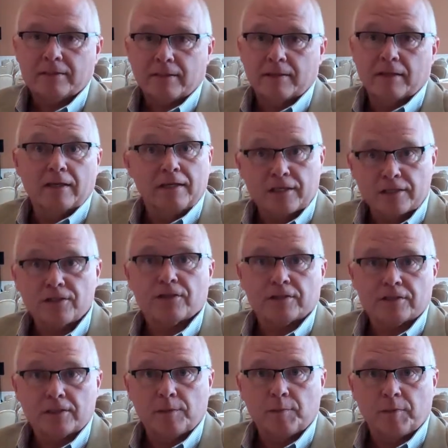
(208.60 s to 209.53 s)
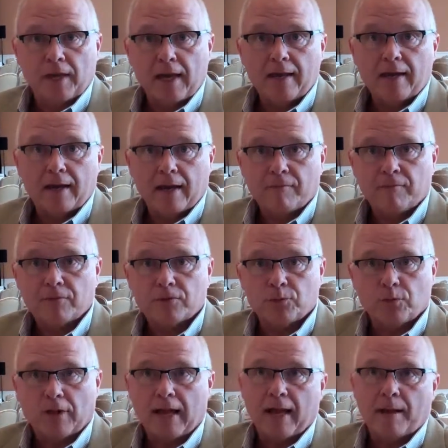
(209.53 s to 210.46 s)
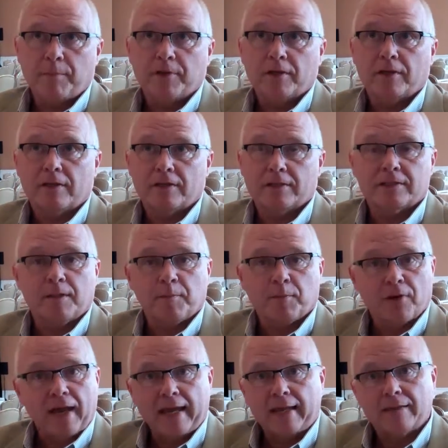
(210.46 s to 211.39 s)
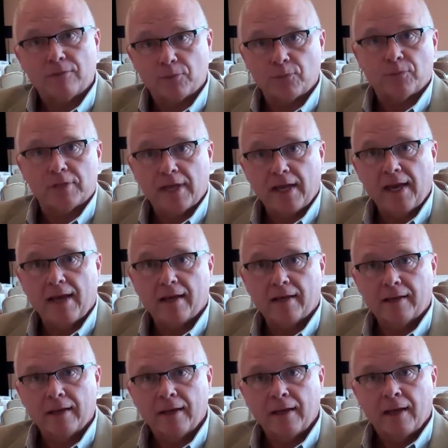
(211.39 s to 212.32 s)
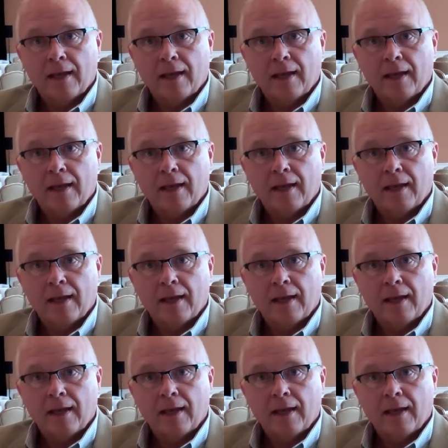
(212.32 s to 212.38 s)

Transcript: The Digital CPA conference will happen December 8 through 10.